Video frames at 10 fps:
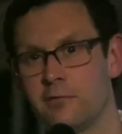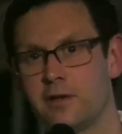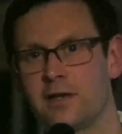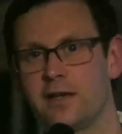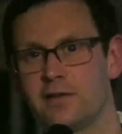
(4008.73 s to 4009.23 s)

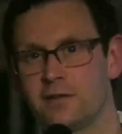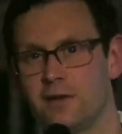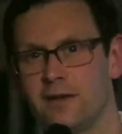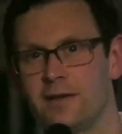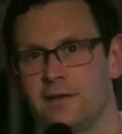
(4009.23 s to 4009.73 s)

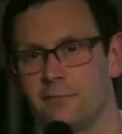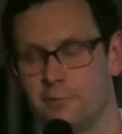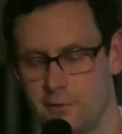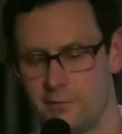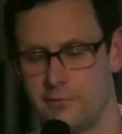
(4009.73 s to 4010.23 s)
regulation, in,
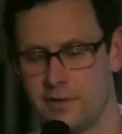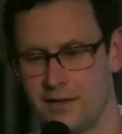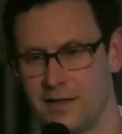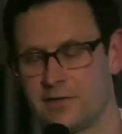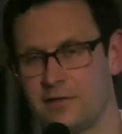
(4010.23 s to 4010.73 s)
re-
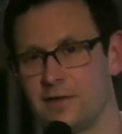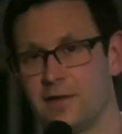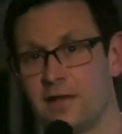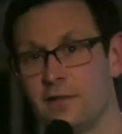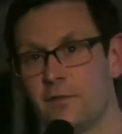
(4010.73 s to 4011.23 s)
regulation
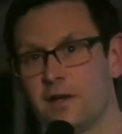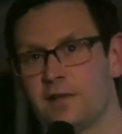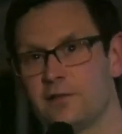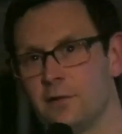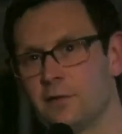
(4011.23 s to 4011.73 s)

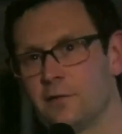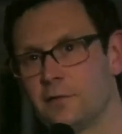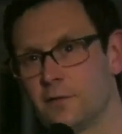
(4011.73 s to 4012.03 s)
innovation